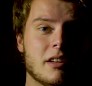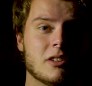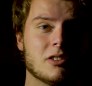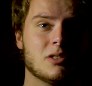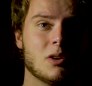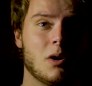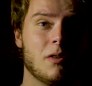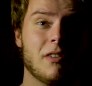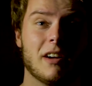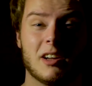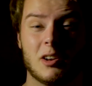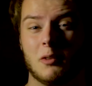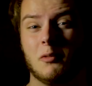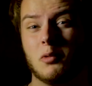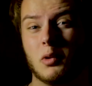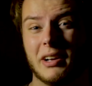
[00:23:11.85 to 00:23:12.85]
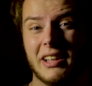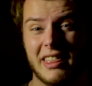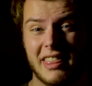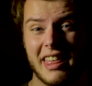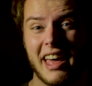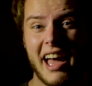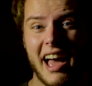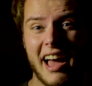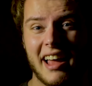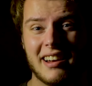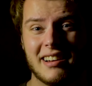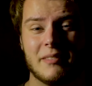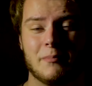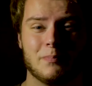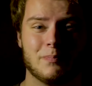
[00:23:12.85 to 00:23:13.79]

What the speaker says: So if I can avoid that,